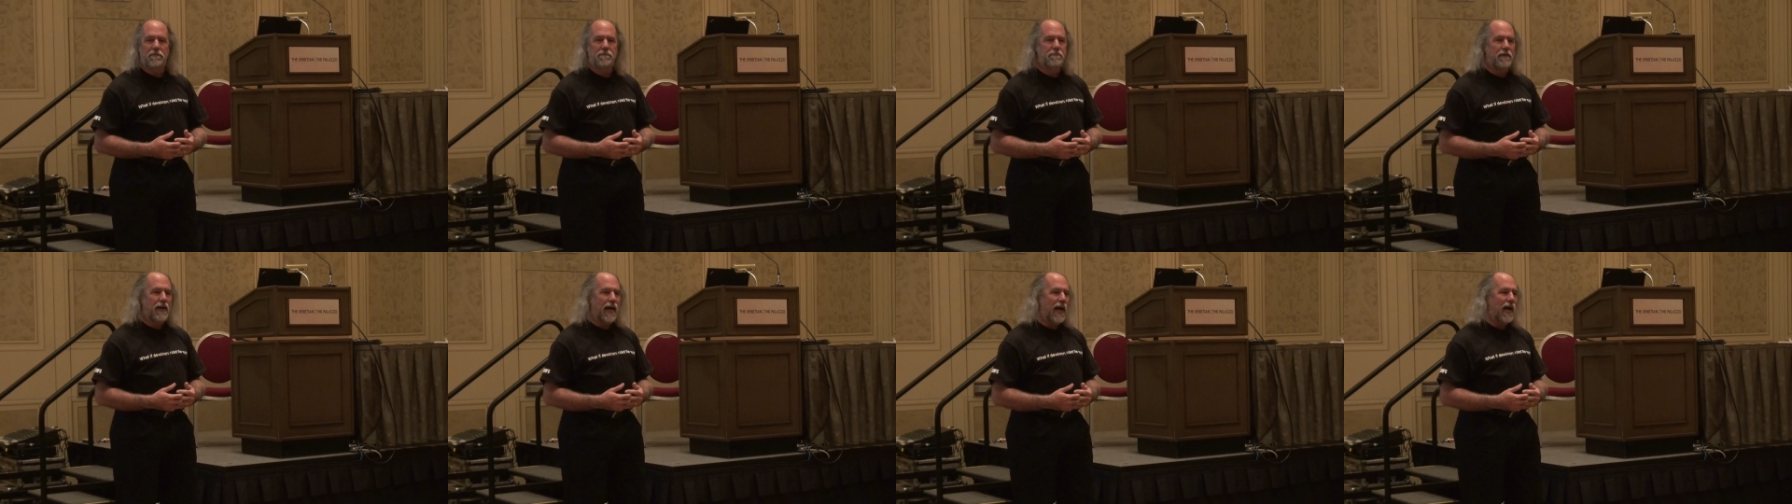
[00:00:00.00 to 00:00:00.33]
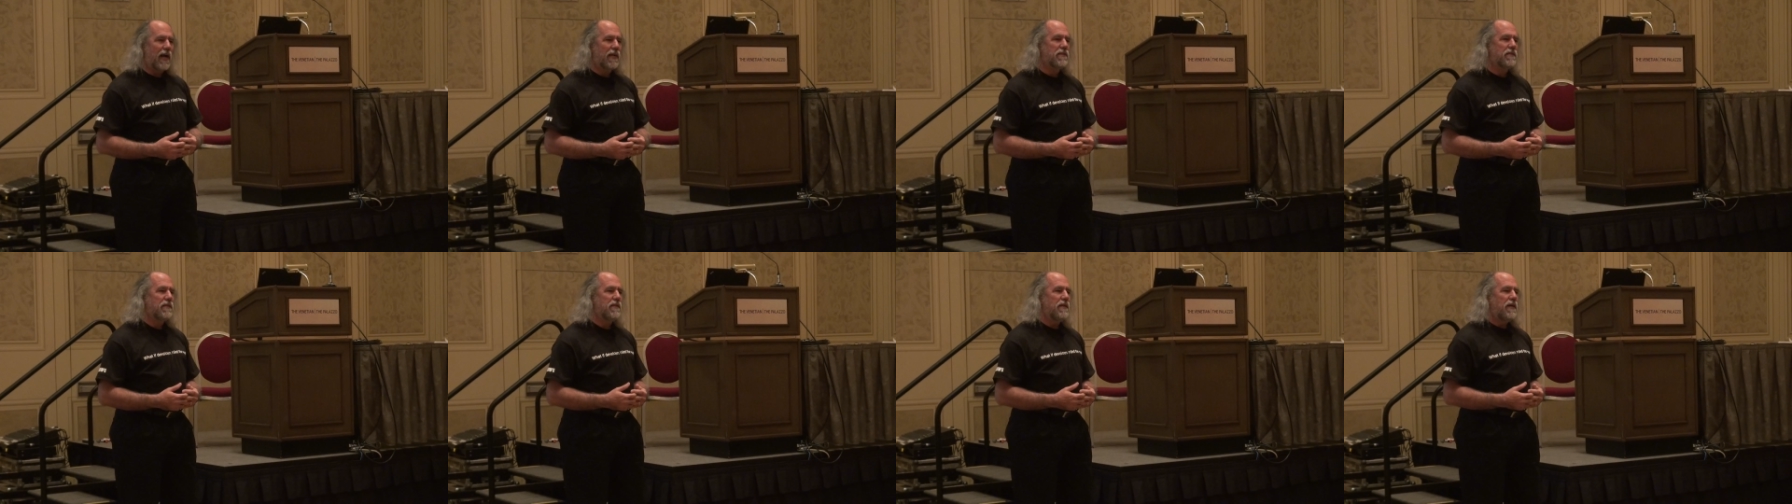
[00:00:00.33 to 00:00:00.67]
the
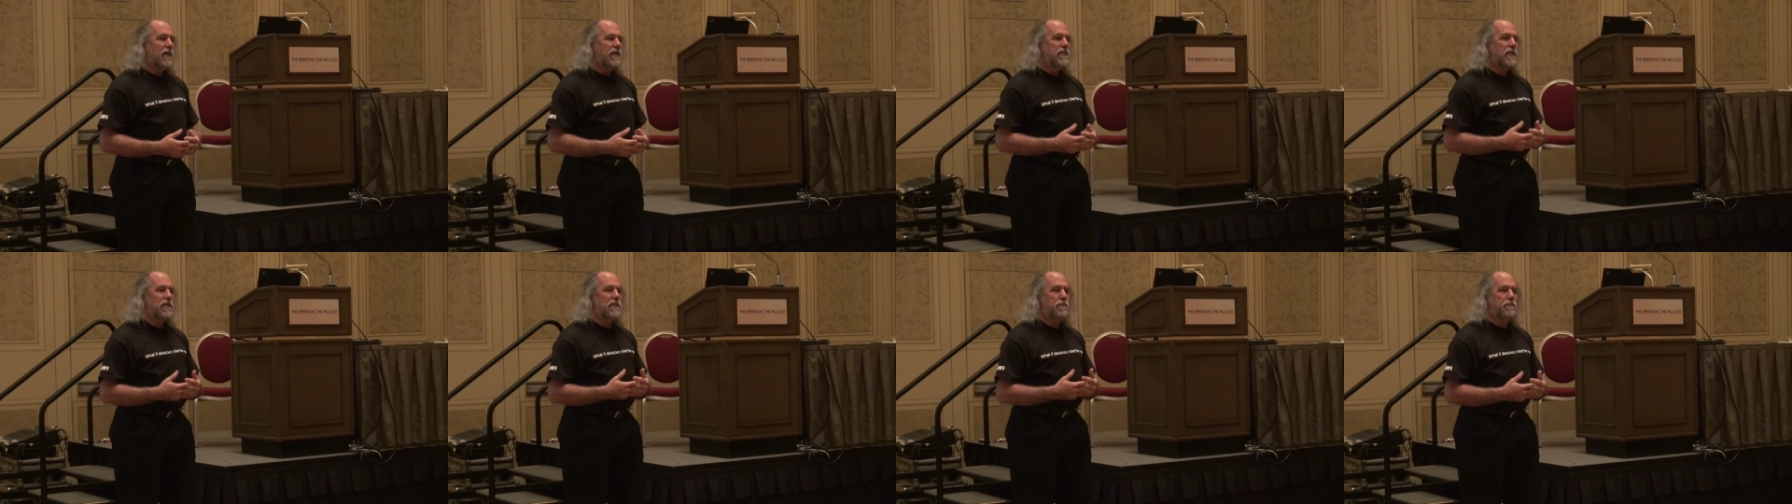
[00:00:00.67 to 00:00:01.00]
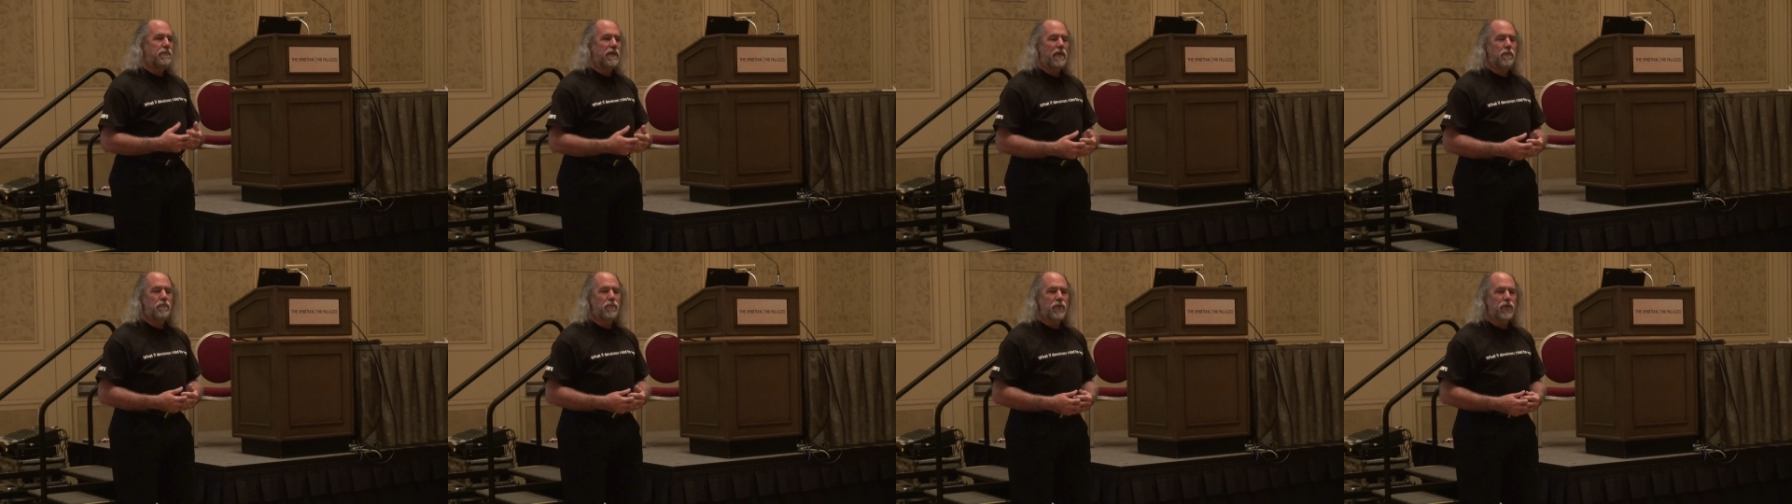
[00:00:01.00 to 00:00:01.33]
fact that
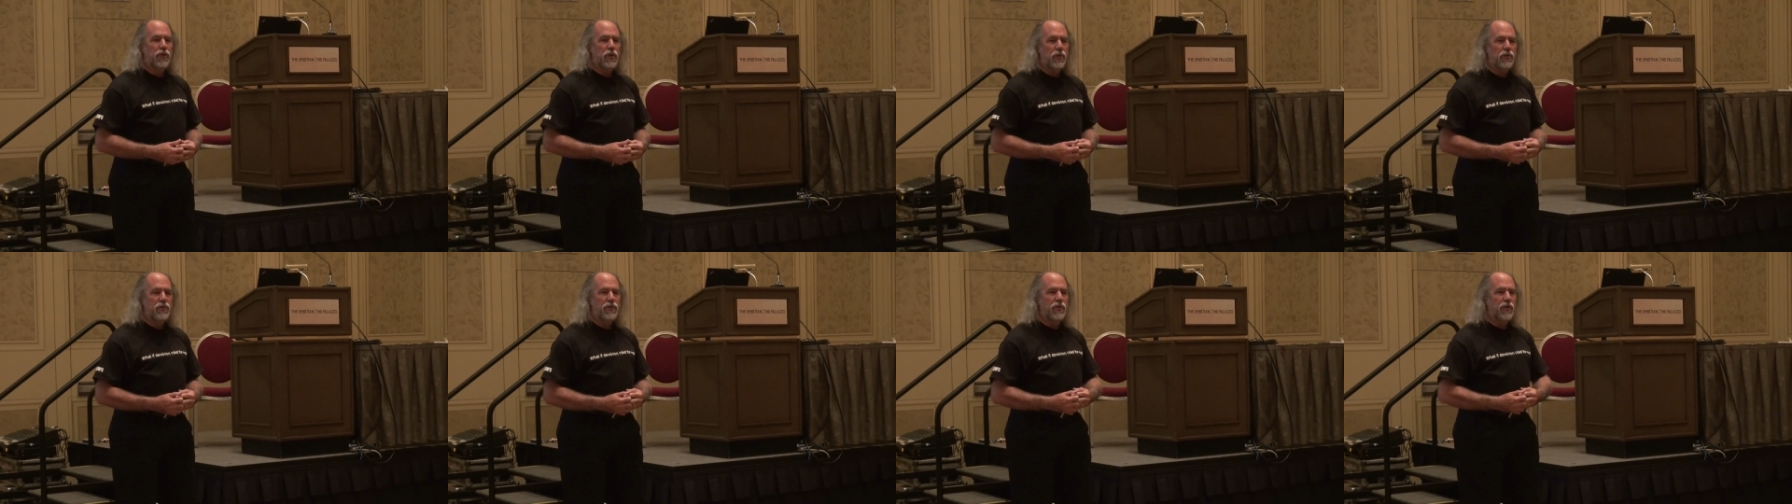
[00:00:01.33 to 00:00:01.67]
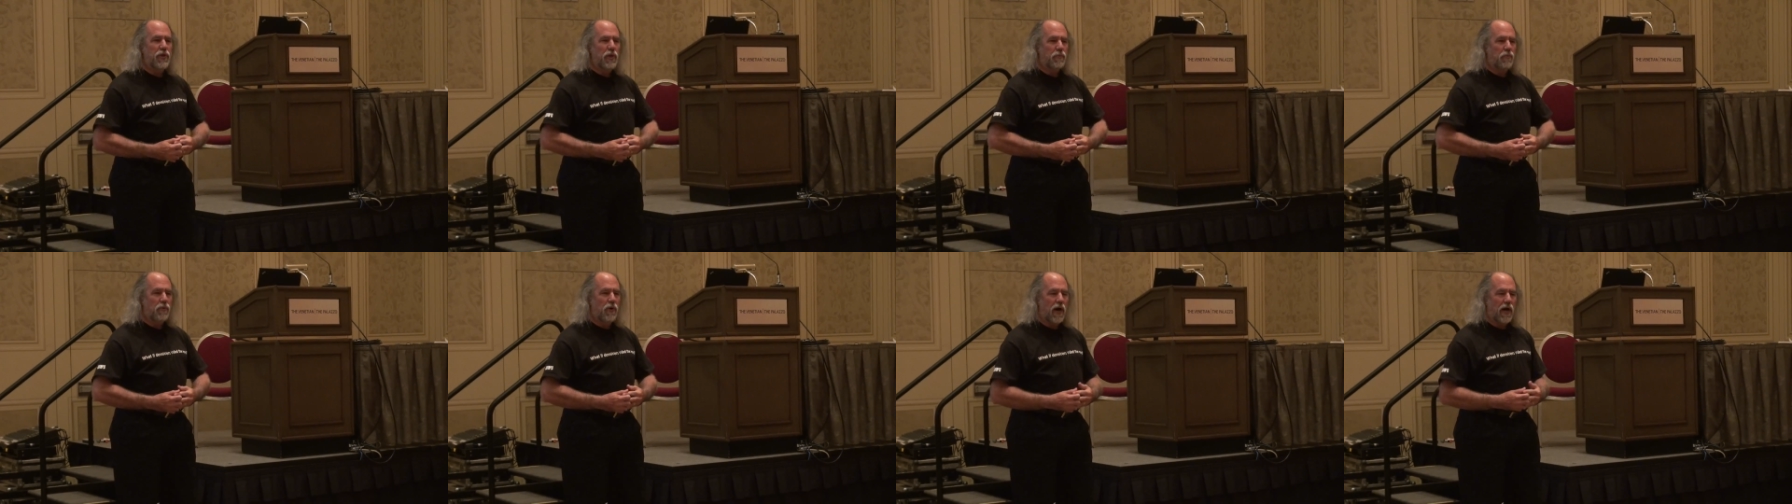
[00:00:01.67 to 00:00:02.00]
the people using
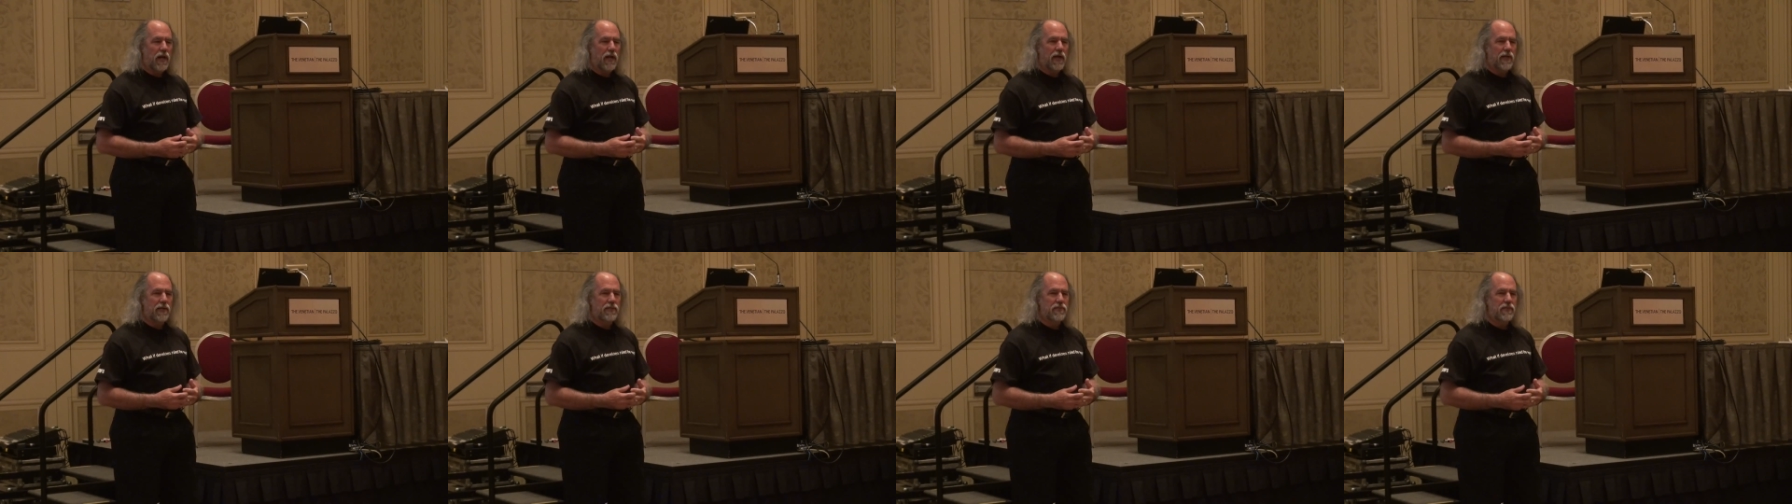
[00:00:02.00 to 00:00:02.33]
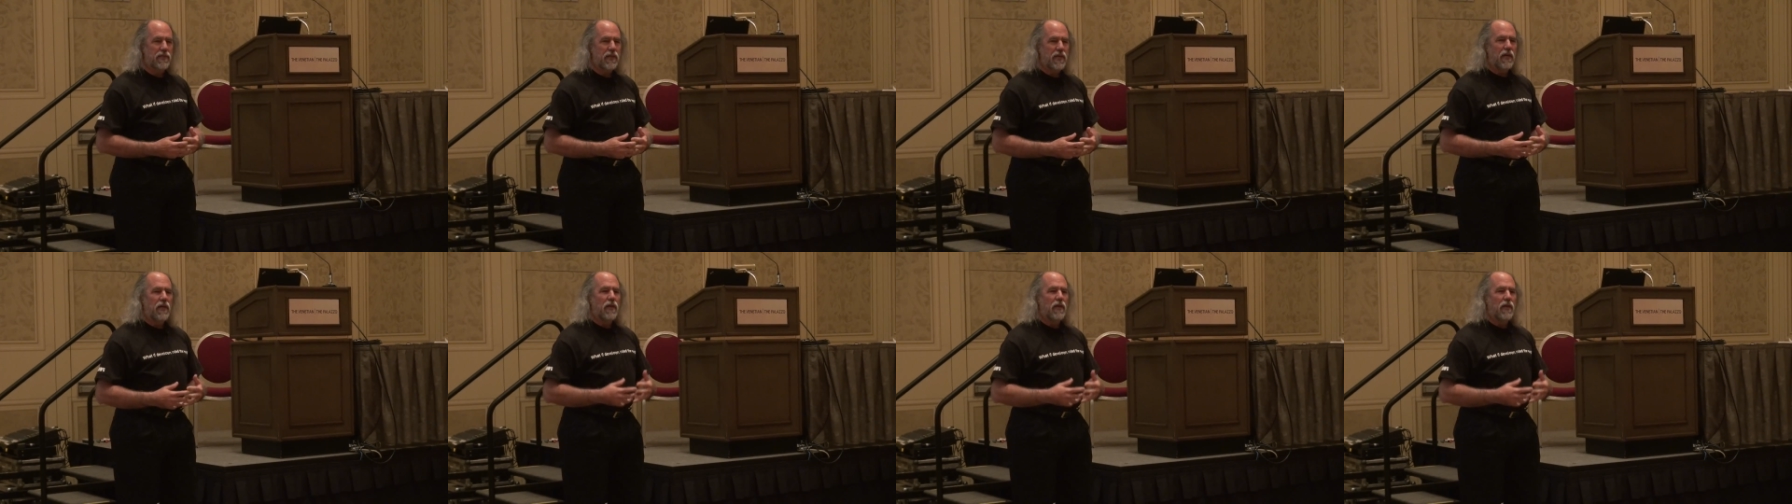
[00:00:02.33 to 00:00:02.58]
your products